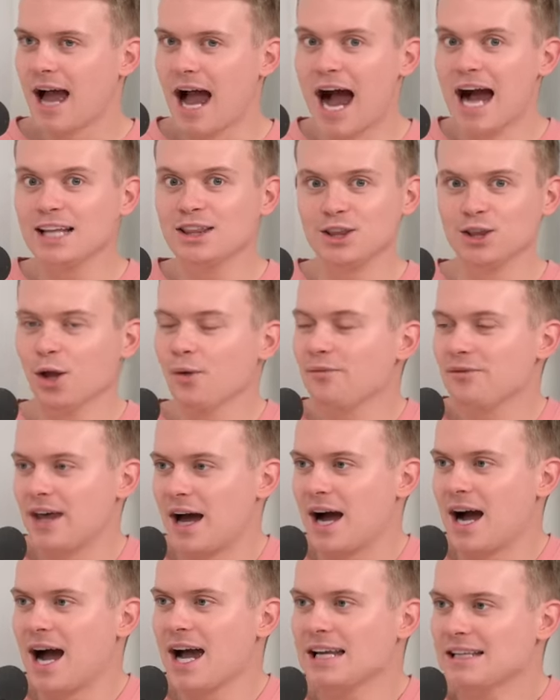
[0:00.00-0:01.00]
I love
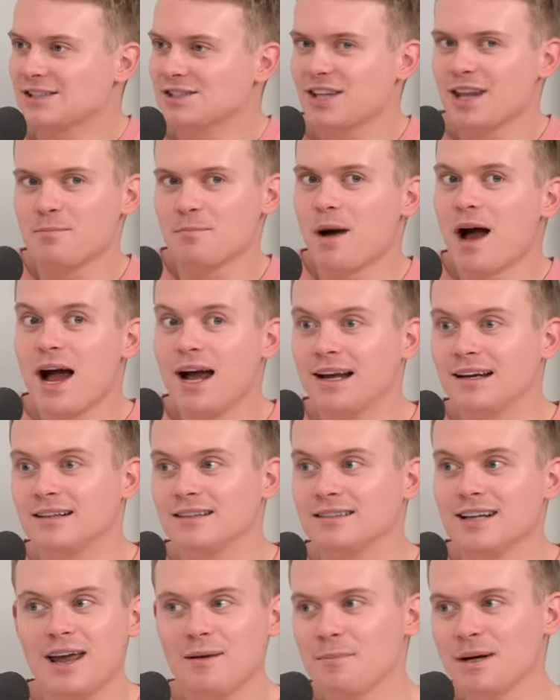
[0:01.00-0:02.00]
that. I actually might
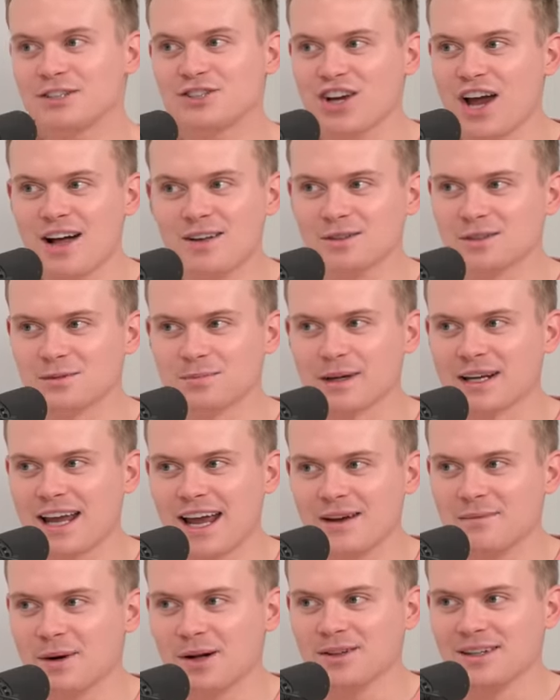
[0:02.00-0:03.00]
name my child
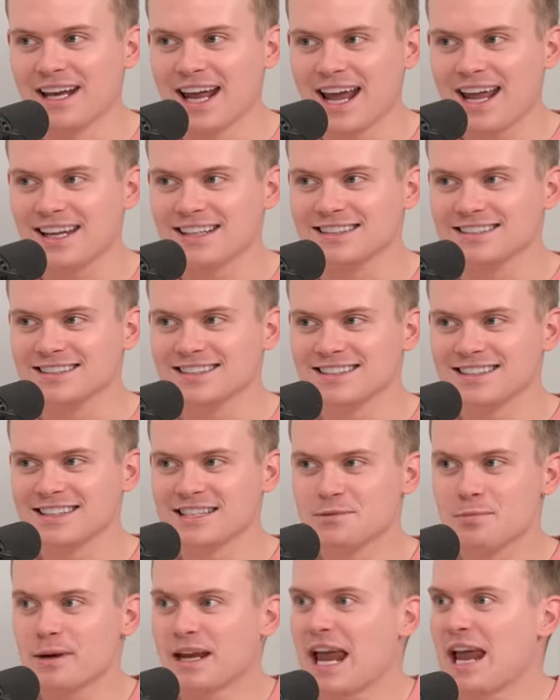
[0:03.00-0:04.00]
spaghetti bolognese.
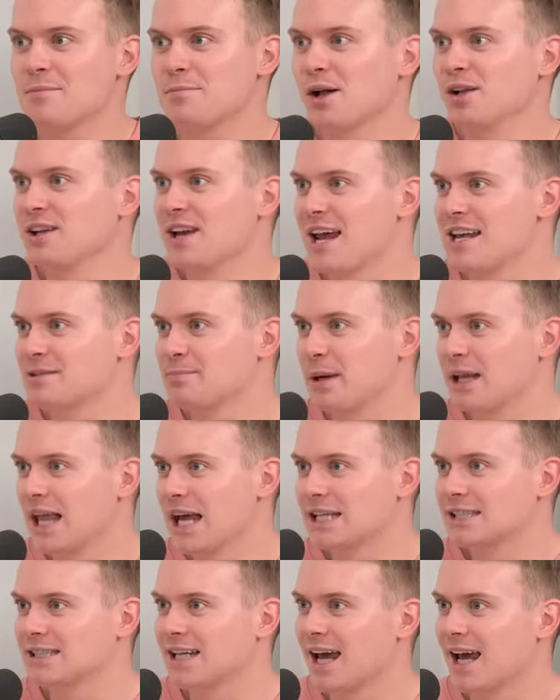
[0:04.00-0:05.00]
Spaghetti bolognese by
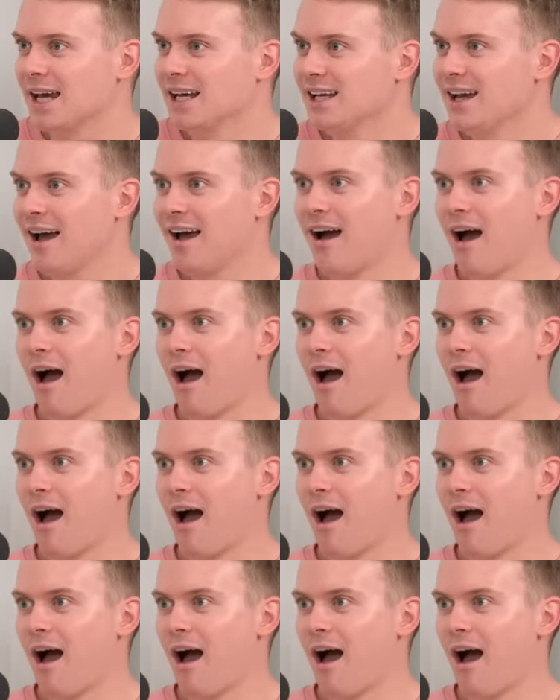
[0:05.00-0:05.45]
like day.